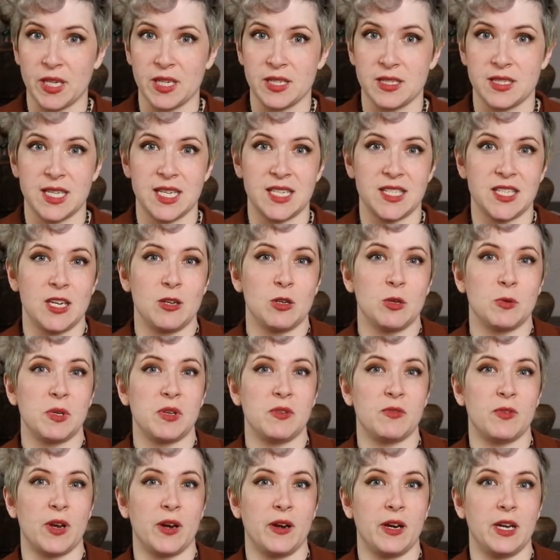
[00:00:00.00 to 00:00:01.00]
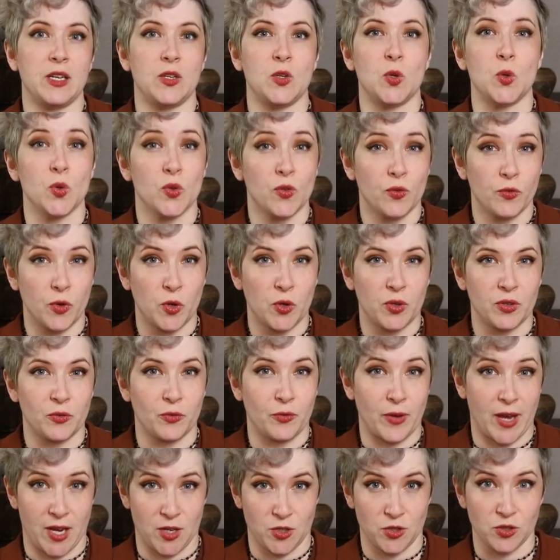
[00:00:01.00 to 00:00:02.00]
because they seem to be very youthful
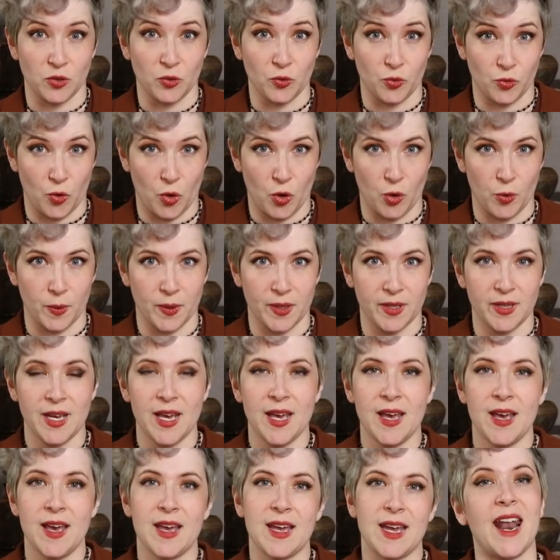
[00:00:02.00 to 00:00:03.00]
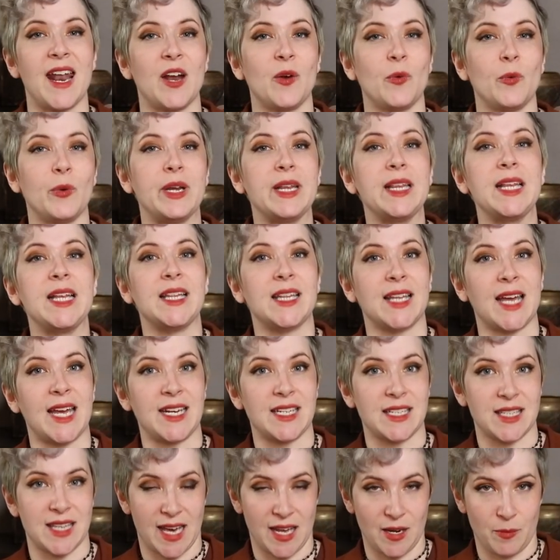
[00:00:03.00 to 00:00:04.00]
and fashion forward, and I really
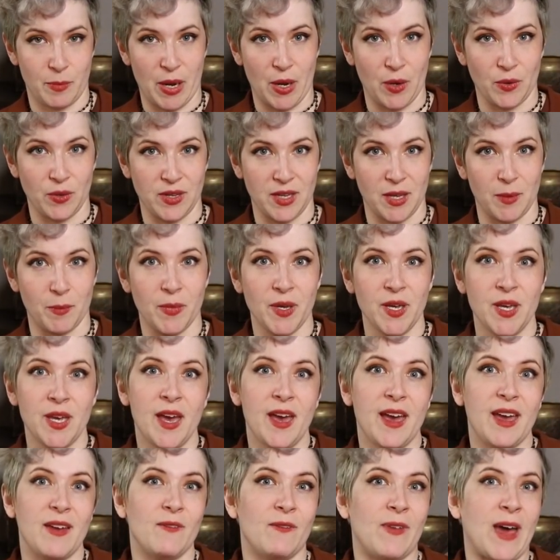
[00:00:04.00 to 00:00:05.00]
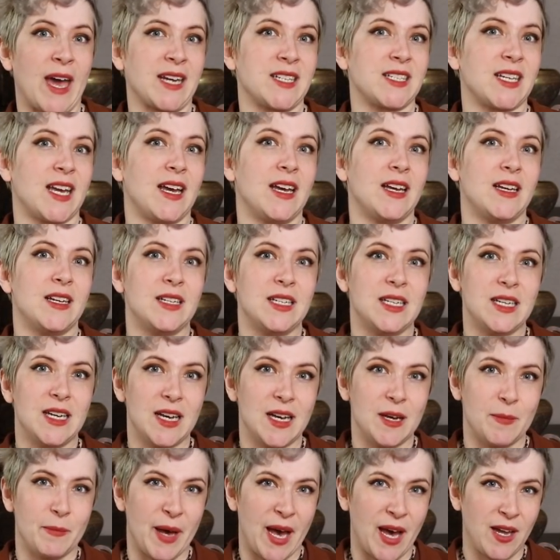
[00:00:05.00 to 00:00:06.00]
liked that about them. In fact,
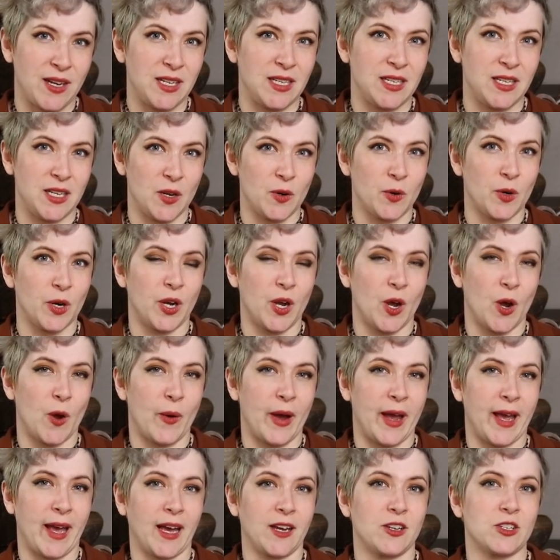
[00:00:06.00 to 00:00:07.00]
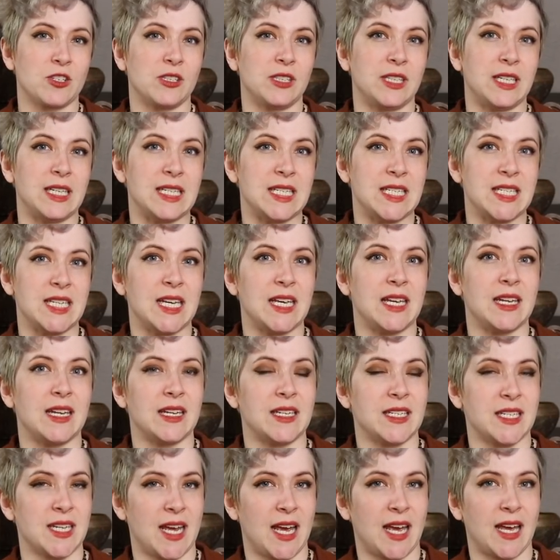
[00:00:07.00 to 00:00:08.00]
about a year ago, I actually did
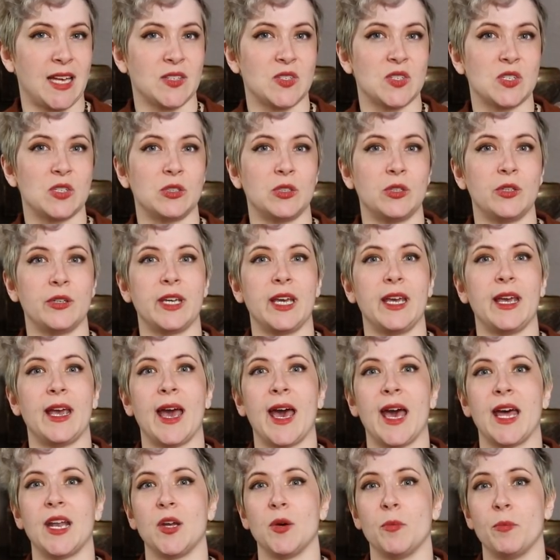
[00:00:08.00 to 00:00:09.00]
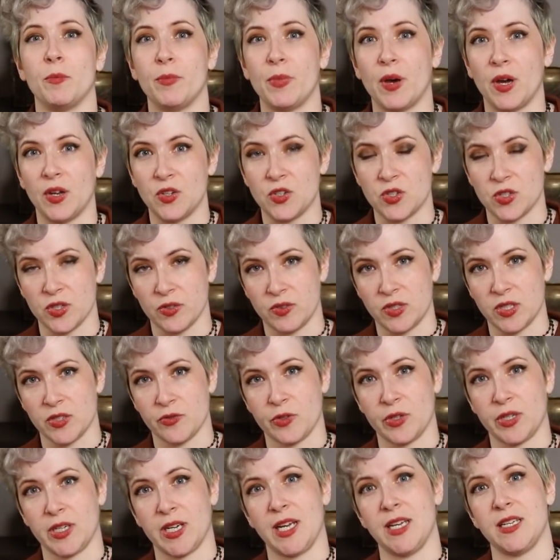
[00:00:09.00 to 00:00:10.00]
a test looking at a bunch of
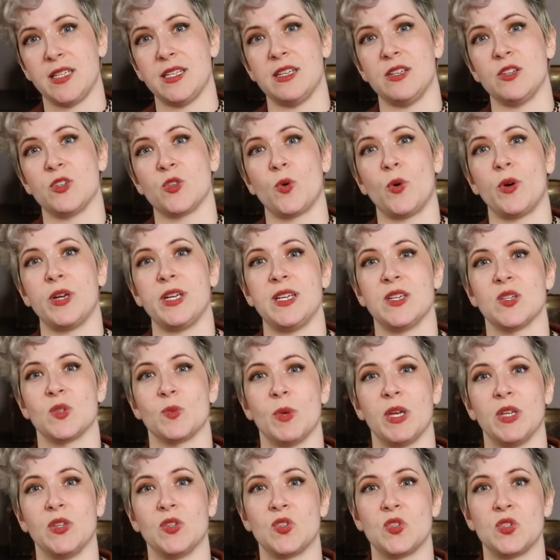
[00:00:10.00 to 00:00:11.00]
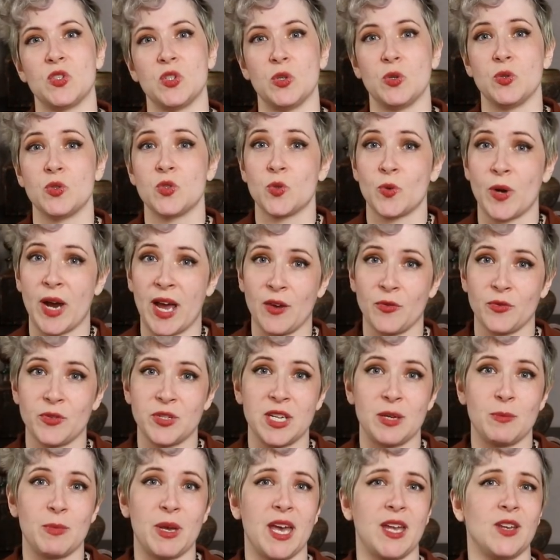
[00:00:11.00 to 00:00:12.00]
different nineteen twenties men's suit
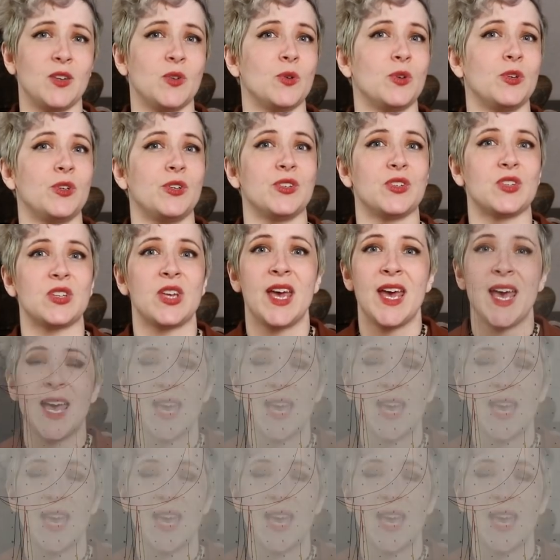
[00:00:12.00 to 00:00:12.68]
drafting manuals,